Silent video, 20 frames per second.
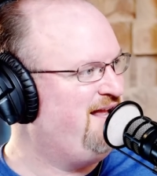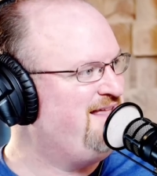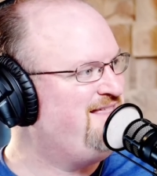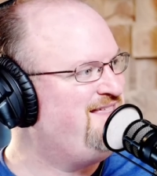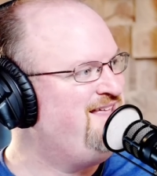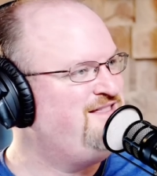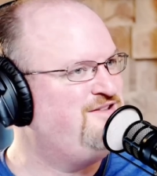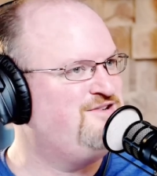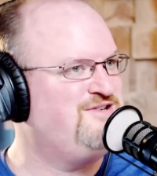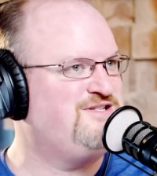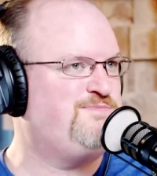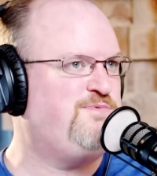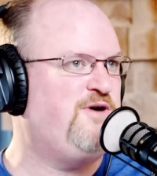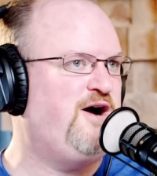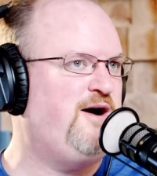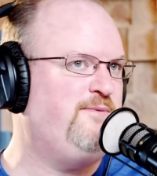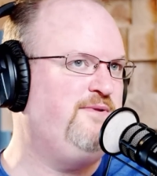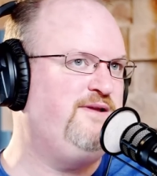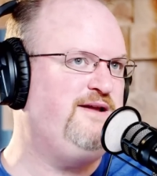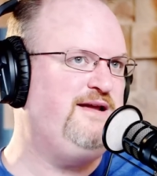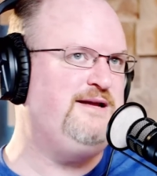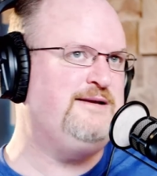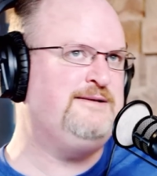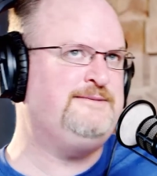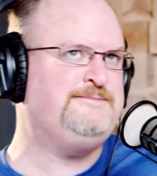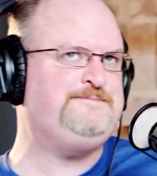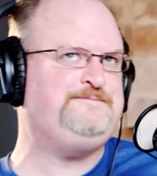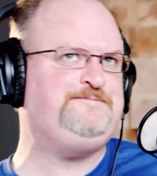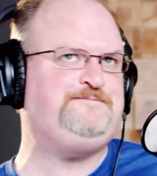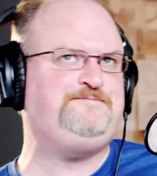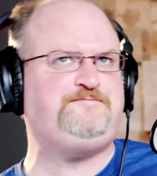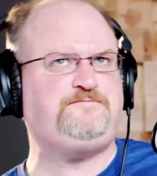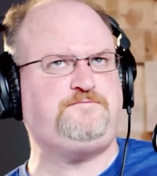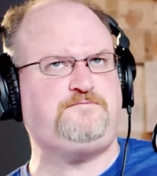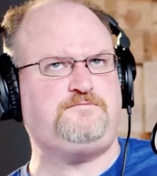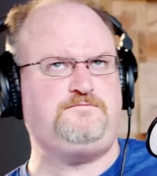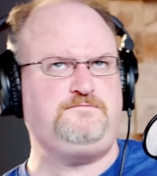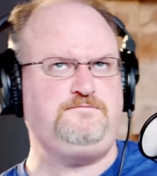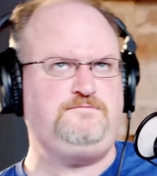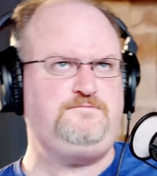And I think there's probably
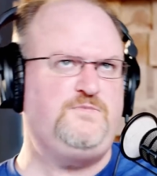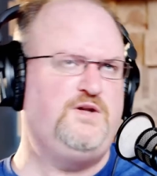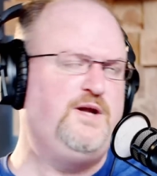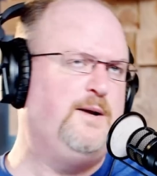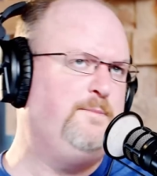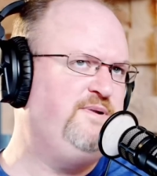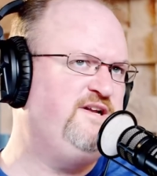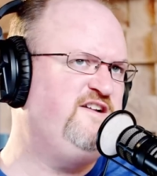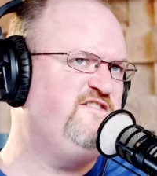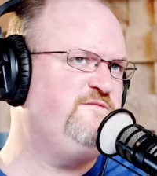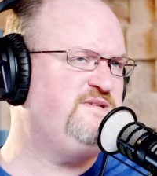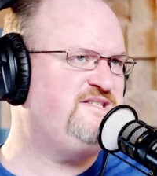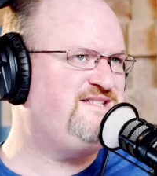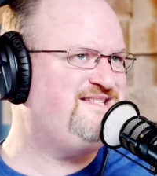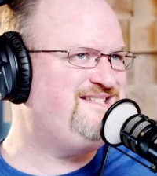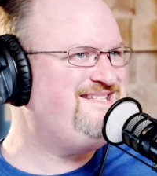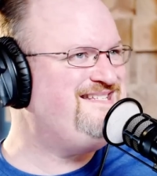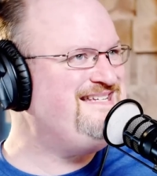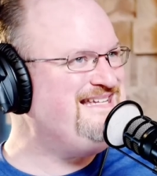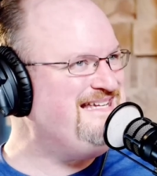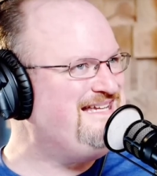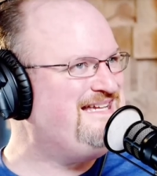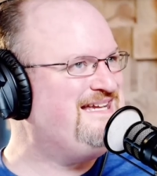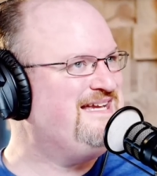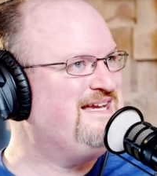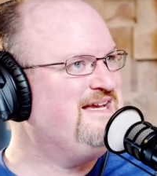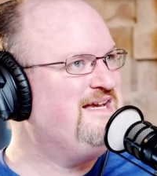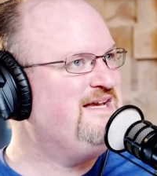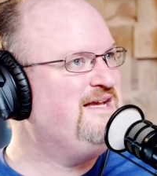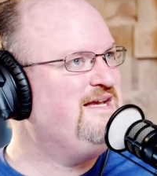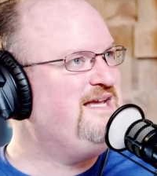a bit of mystique